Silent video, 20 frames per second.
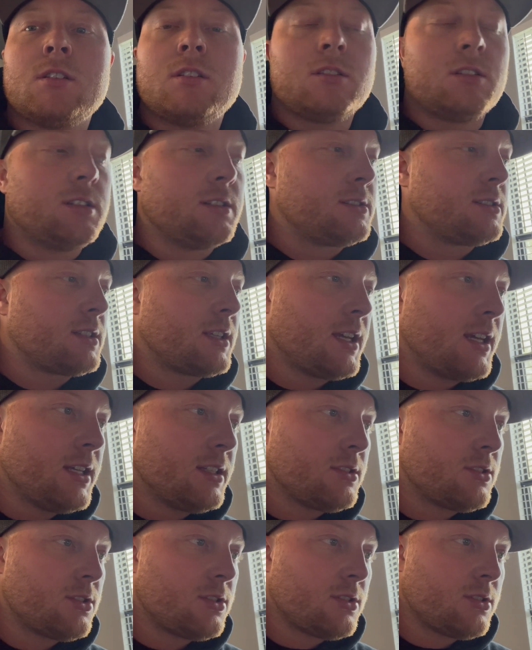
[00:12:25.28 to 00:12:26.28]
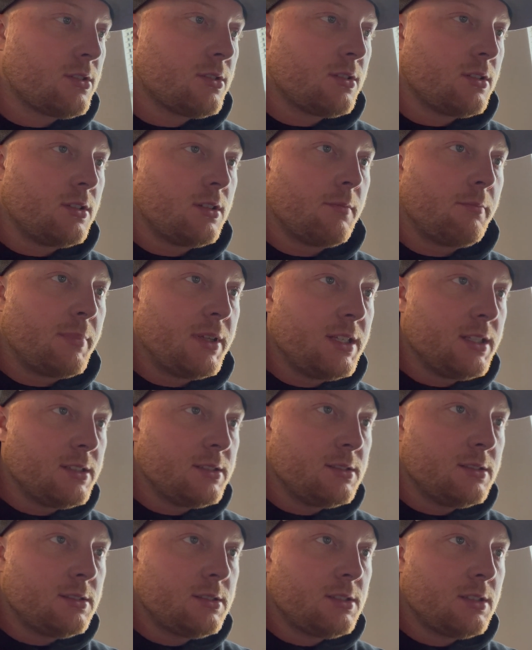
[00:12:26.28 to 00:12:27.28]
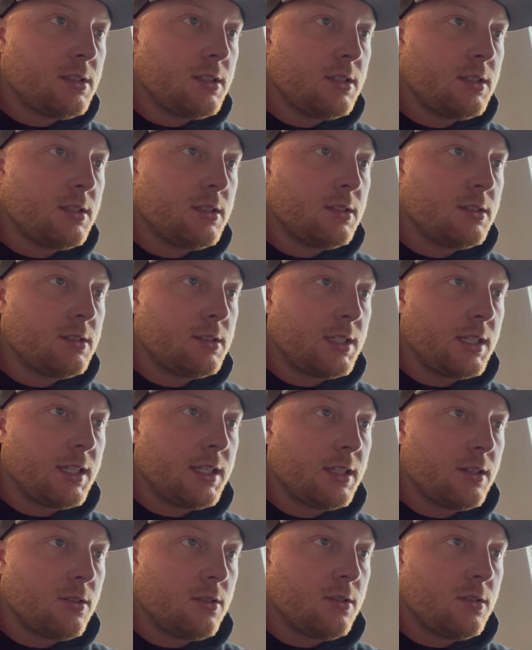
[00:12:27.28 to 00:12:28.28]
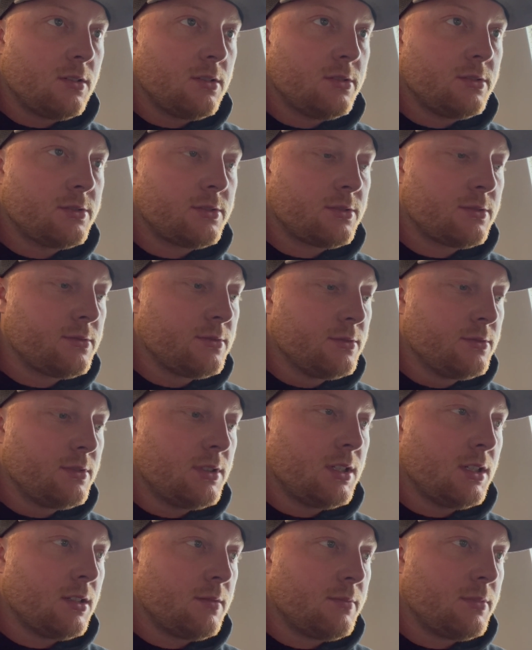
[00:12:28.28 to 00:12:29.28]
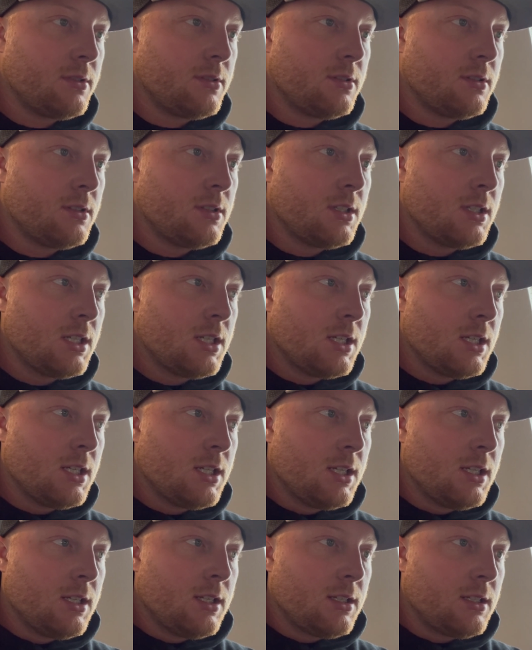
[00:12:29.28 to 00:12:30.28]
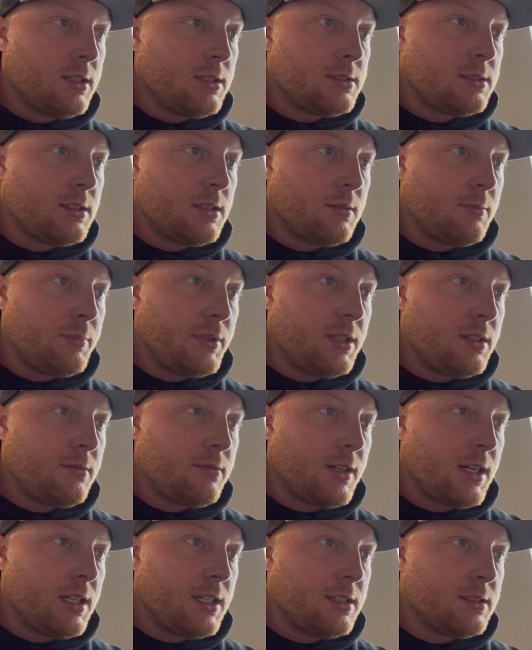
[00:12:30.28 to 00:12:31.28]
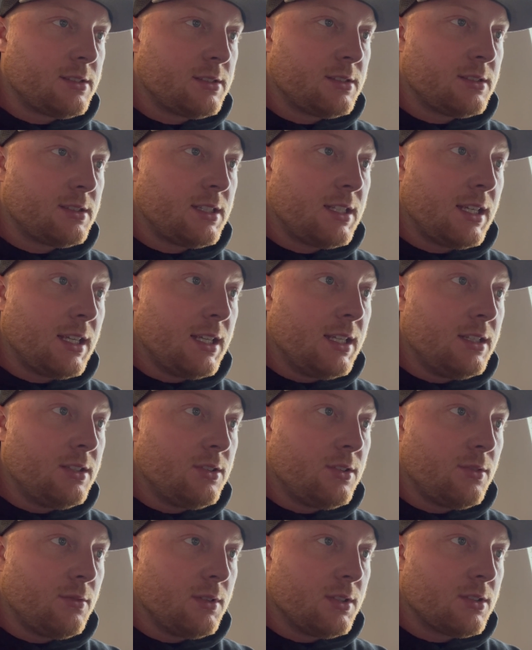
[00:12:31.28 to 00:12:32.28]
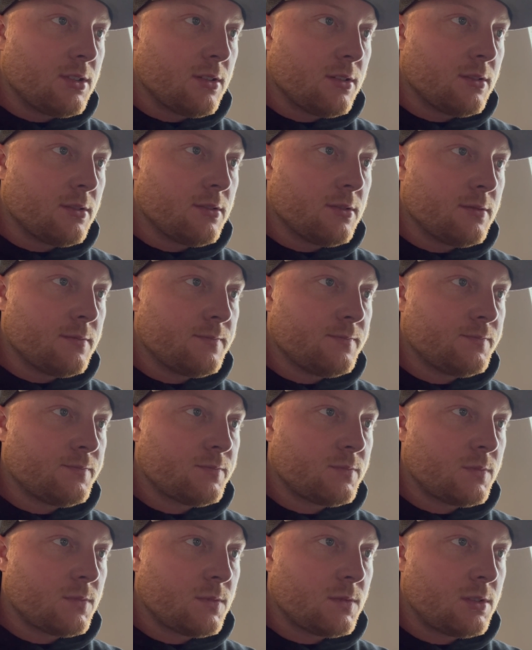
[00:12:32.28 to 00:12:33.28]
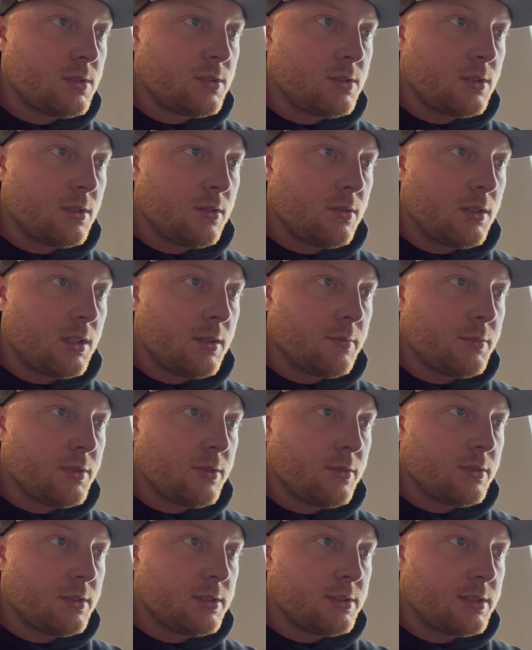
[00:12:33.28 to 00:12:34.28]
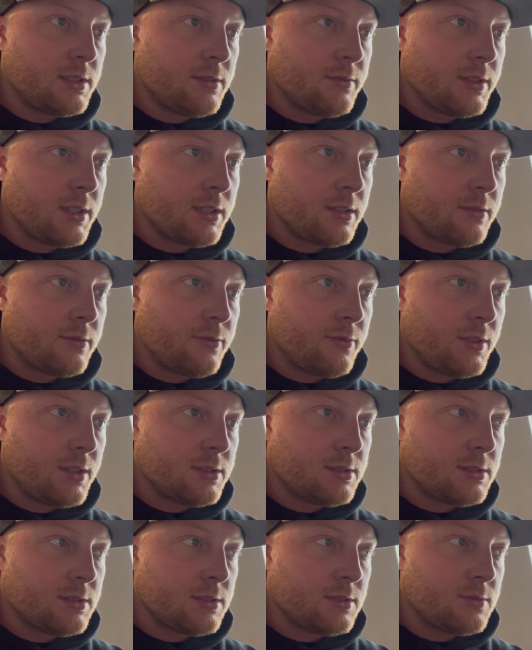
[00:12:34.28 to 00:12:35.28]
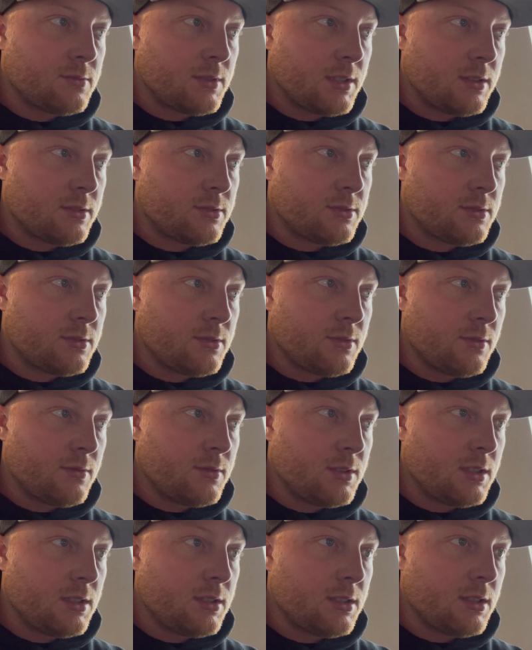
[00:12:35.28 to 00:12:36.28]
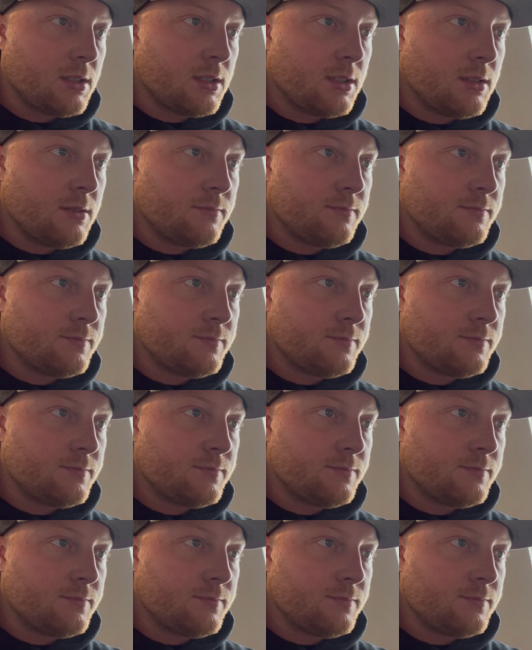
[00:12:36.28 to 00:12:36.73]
the sketch and the bends, they get all screwed up because then the bend radiuses get into each other. So I'm going to see if I can fix this without screwing anything up.